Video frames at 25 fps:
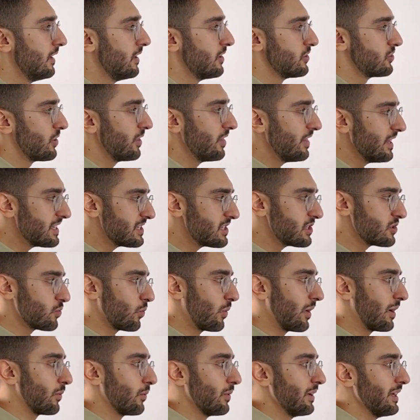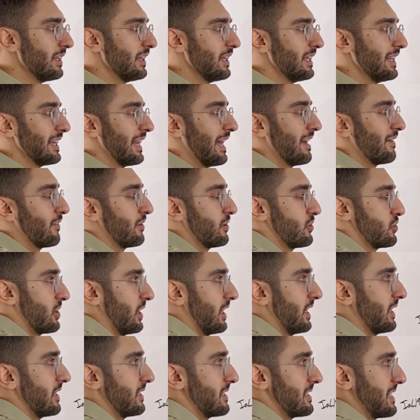So this is where really
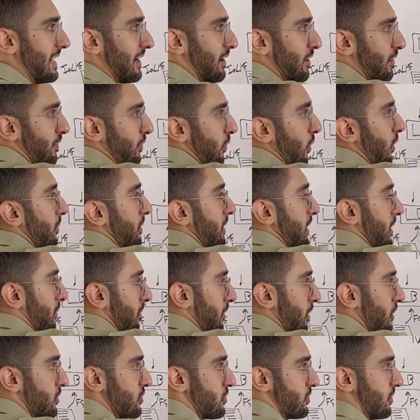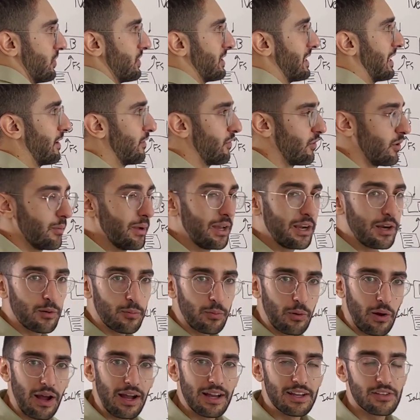leveraging Terraform Commercial, Terraform
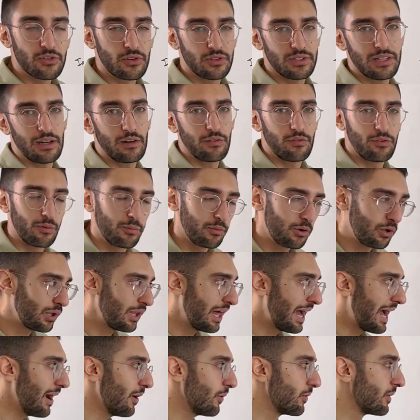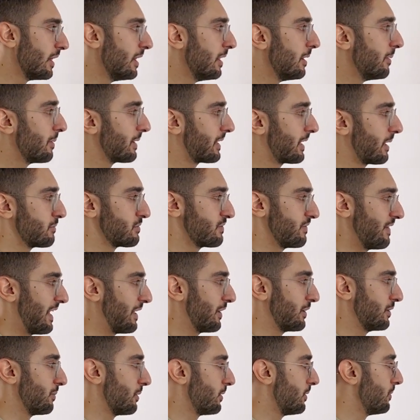Enterprise, or Terraform Cloud becomes
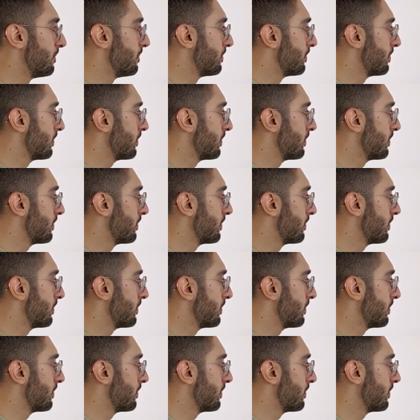valuable.